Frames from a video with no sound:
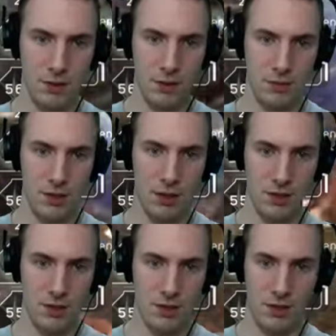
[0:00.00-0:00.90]
Oh,
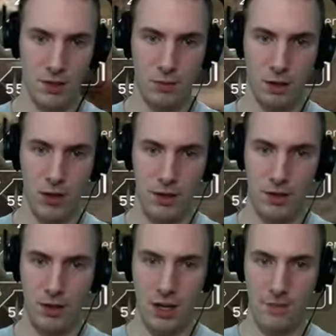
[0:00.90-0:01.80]
there's, oh boy,
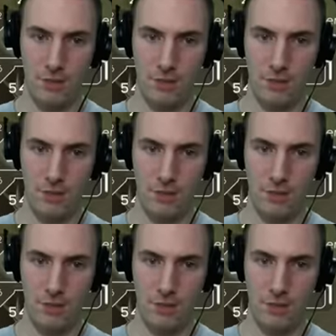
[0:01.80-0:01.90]
okay,